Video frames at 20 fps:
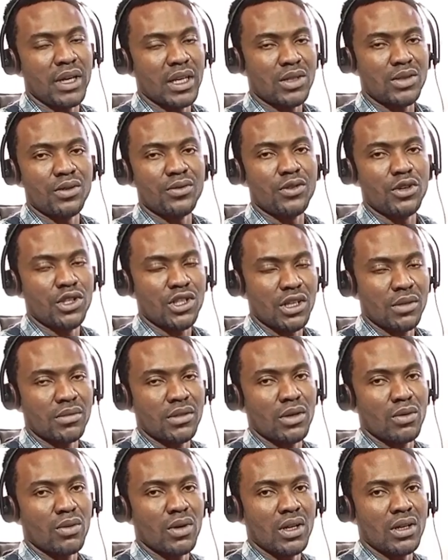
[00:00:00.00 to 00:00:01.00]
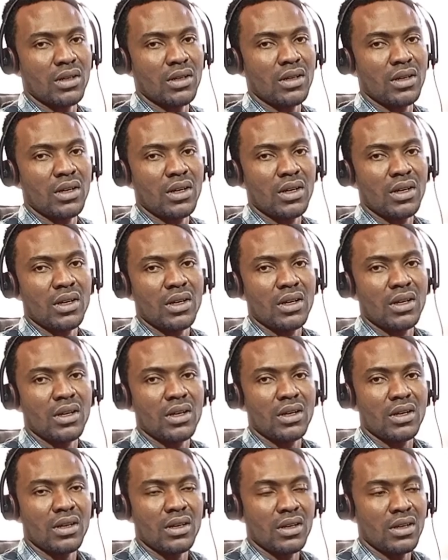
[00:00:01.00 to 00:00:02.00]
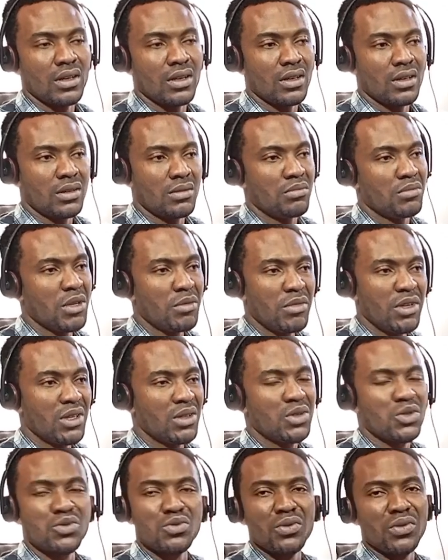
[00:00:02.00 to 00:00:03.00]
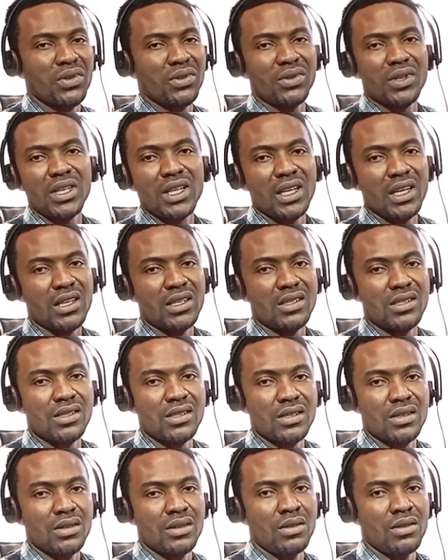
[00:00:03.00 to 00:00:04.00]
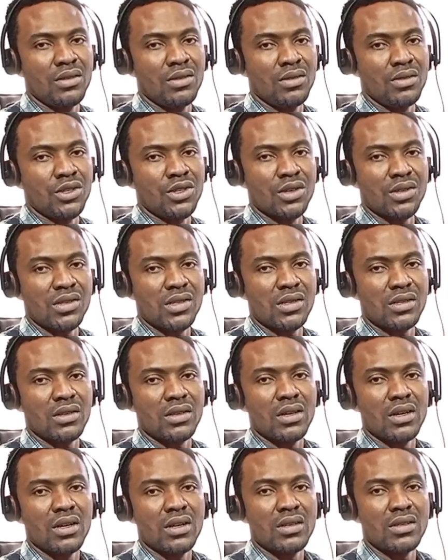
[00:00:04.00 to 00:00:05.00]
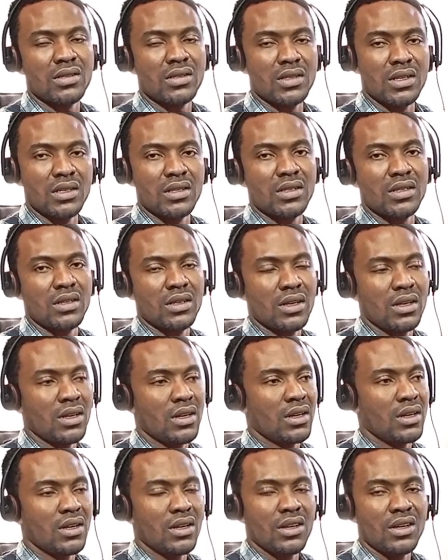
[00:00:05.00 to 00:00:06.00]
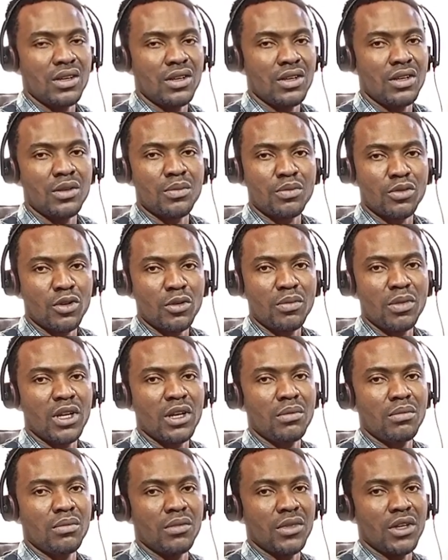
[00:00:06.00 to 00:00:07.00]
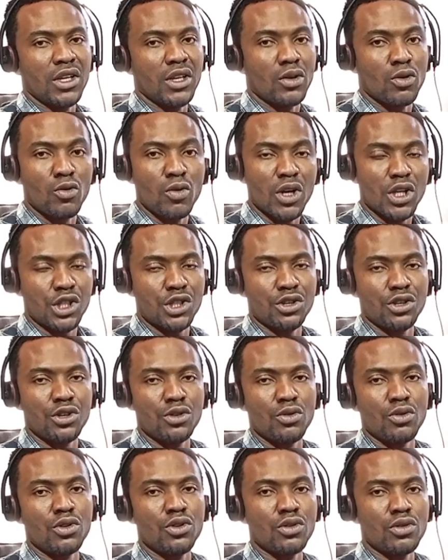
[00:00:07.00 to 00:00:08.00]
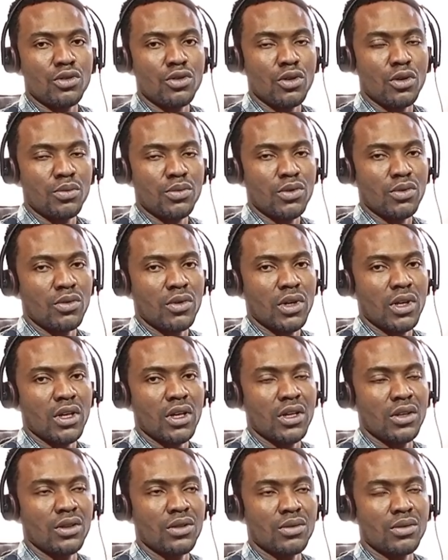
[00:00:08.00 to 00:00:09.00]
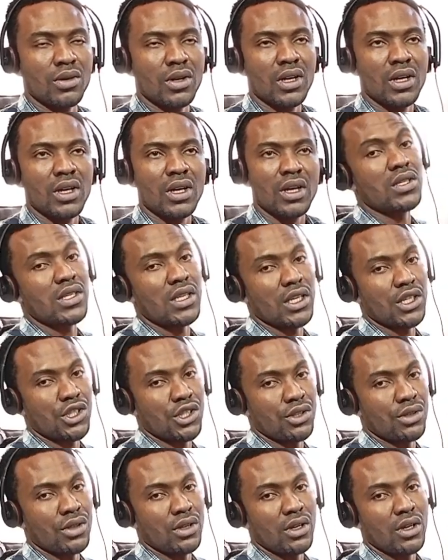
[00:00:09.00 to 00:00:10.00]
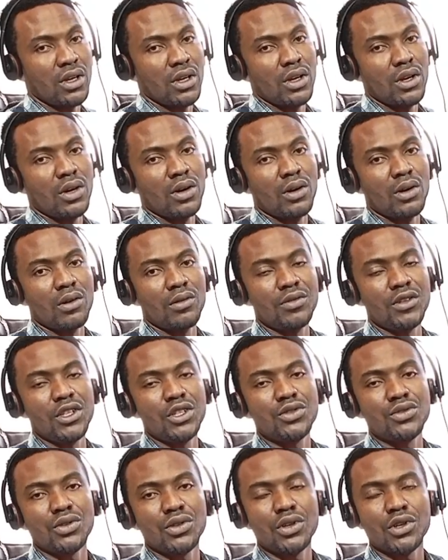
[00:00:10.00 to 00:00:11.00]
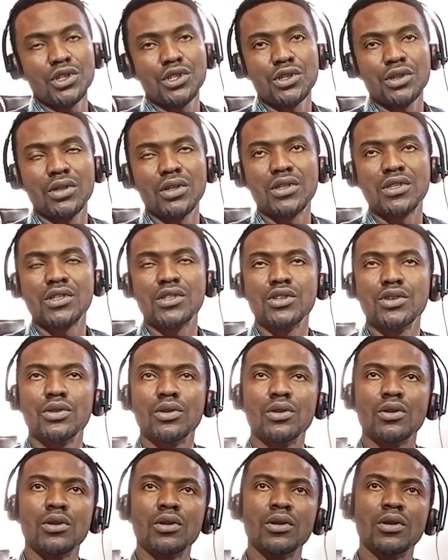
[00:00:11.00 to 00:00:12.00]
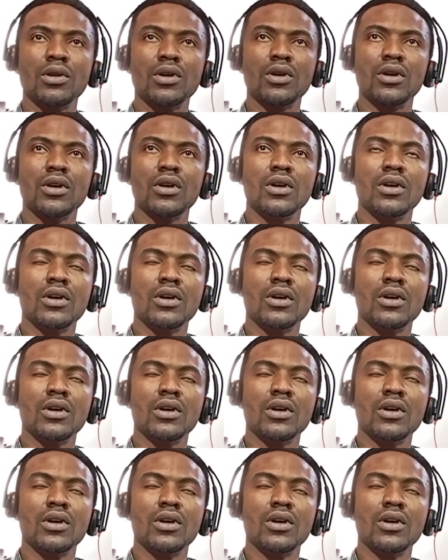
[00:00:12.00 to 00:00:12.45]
part of your chapter 1, maybe 2-3 lines. Just state the problem in question you hope to look into. The third section of the introduction is your